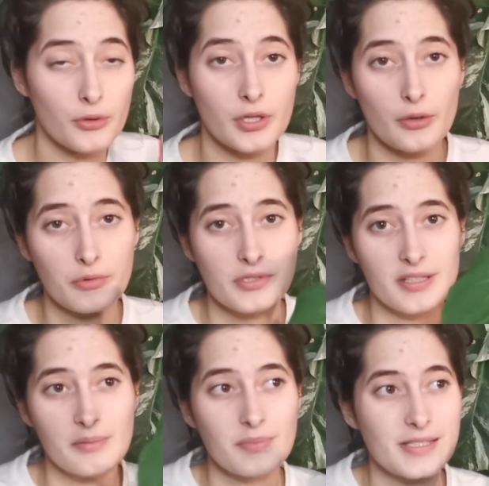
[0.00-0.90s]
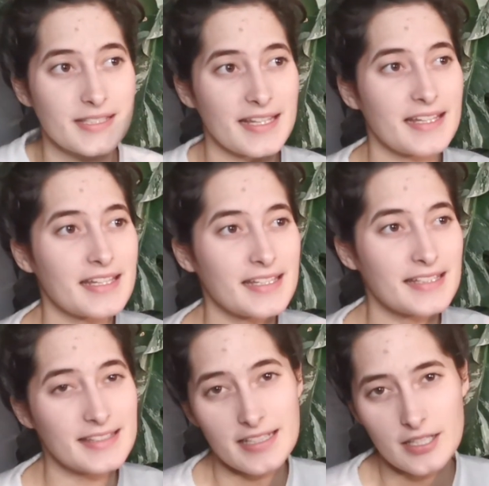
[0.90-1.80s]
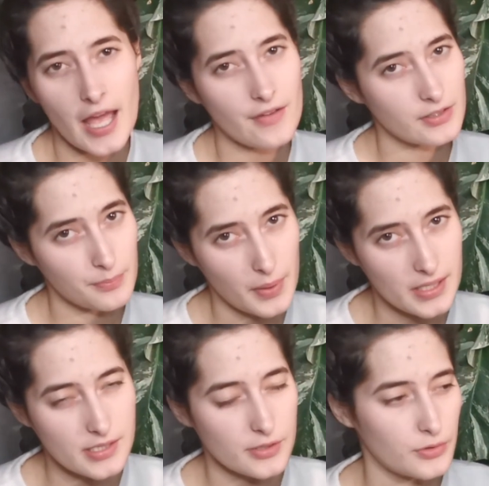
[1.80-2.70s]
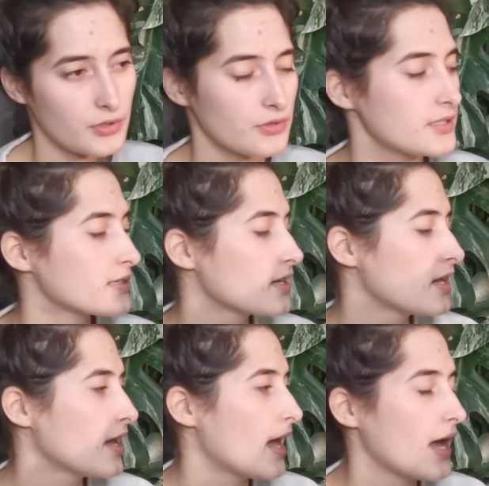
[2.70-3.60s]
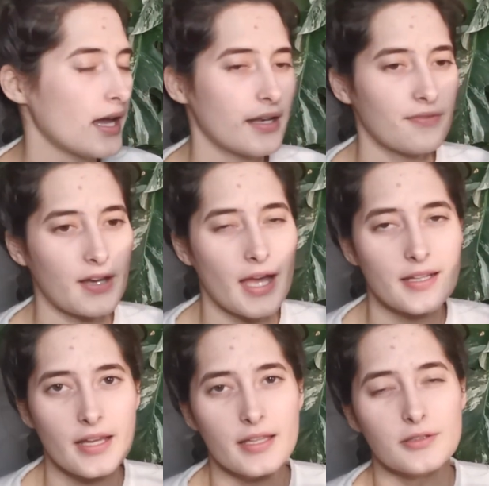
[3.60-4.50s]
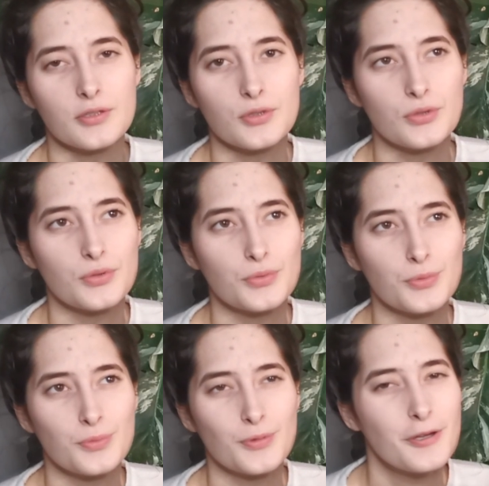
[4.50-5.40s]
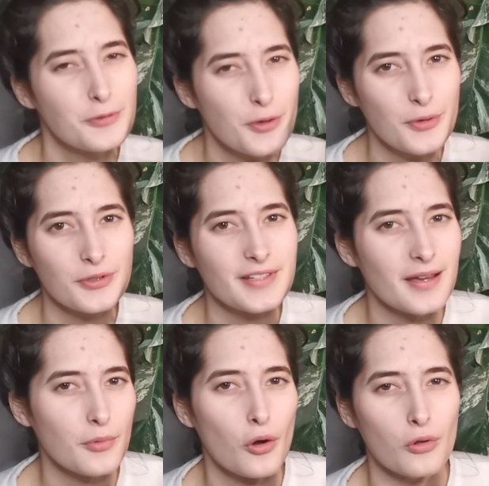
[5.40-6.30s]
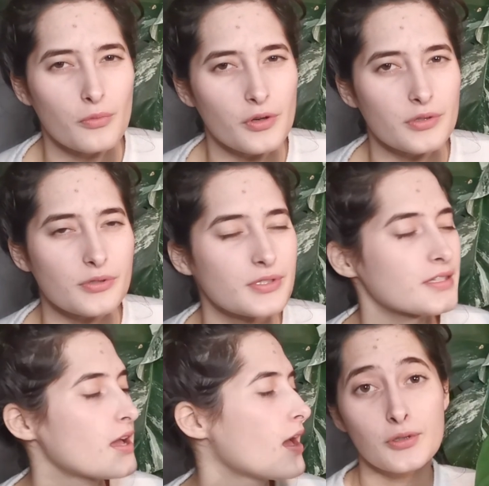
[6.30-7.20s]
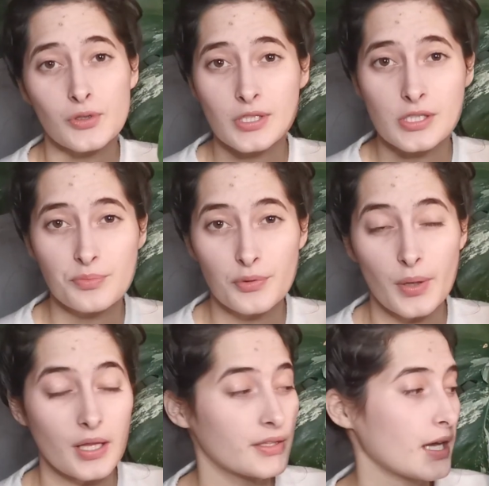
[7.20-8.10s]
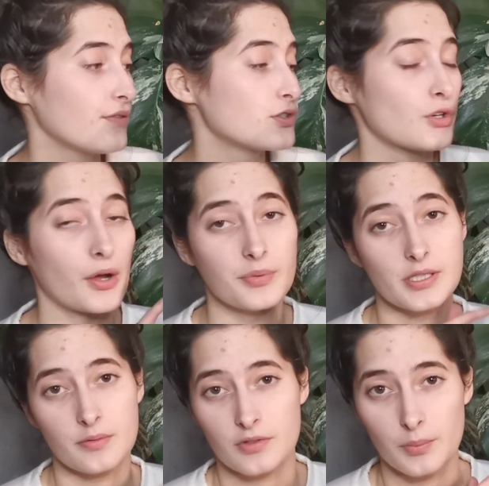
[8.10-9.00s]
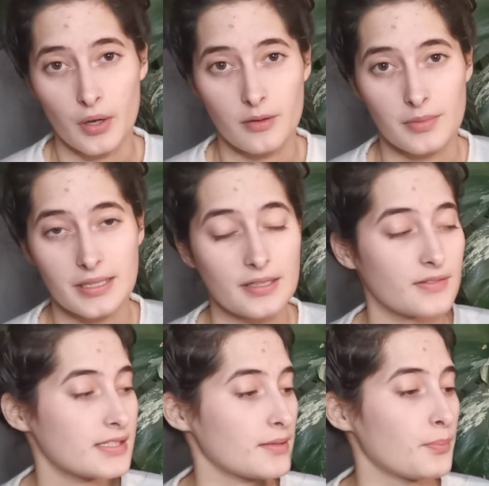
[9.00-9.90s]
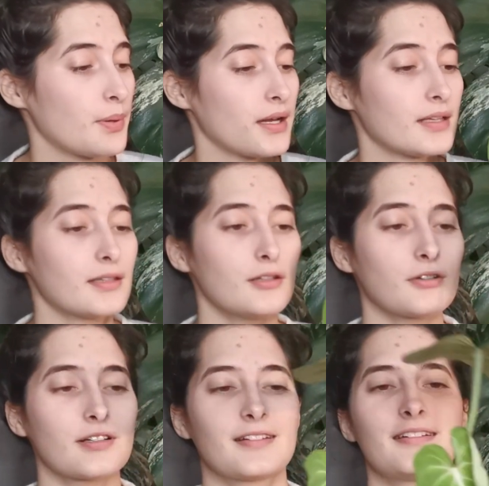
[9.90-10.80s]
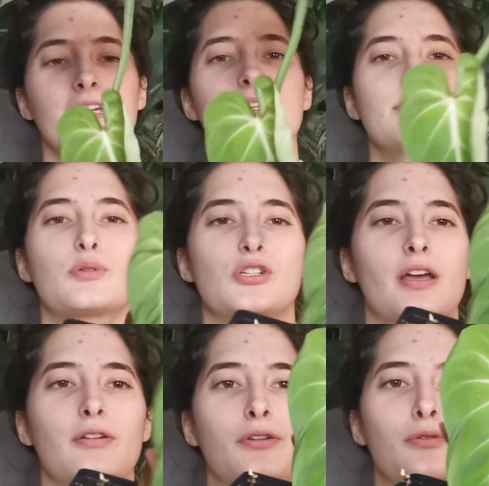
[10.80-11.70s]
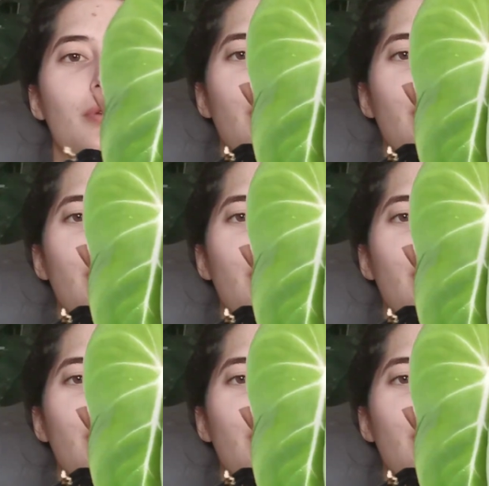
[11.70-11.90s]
Gloriosums, they didn't have the best roots, and I've kind of had to reroot them almost. They're doing super well. They have dropped some of the bottom leaves, but look, it is pushing out a new